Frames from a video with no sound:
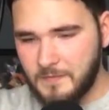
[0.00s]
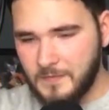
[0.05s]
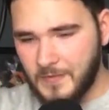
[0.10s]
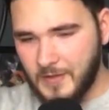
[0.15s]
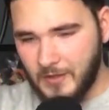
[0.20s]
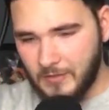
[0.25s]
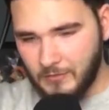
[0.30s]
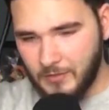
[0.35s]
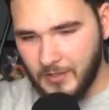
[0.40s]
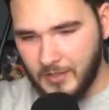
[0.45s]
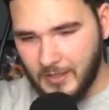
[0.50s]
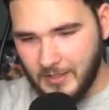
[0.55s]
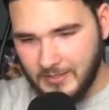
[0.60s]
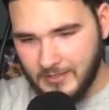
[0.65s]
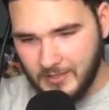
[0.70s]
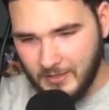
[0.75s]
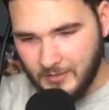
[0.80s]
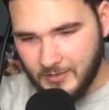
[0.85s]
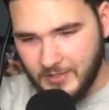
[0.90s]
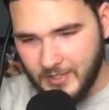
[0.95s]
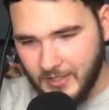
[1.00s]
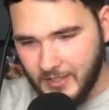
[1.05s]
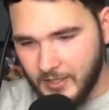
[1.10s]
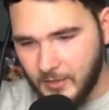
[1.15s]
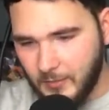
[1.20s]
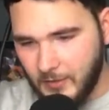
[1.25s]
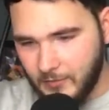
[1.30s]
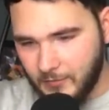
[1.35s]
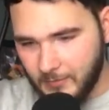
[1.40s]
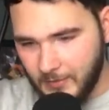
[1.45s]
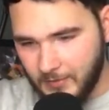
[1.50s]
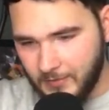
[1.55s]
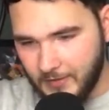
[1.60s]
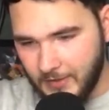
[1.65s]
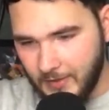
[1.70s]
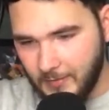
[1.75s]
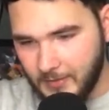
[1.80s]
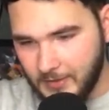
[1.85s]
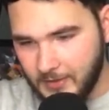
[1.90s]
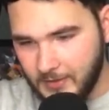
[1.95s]
I realized that I was taken away from my
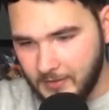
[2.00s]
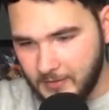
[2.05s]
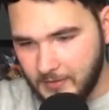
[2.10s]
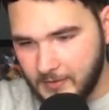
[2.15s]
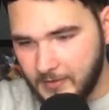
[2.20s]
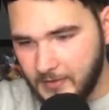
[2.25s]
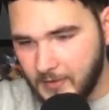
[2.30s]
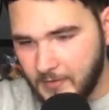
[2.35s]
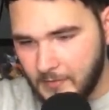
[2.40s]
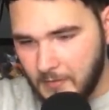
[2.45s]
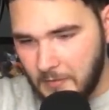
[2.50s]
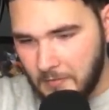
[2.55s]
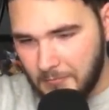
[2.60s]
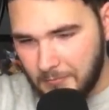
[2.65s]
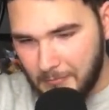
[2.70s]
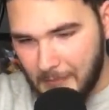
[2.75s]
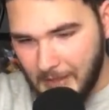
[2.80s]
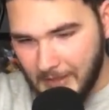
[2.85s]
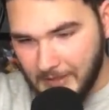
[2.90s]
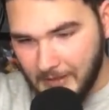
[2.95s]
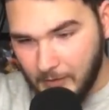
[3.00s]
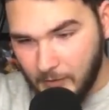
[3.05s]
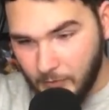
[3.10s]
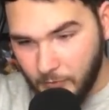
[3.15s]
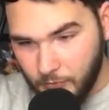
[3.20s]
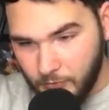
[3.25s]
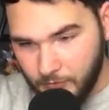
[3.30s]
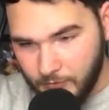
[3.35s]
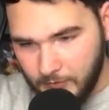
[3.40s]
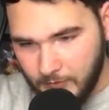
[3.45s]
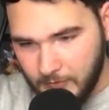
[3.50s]
family. My loaf.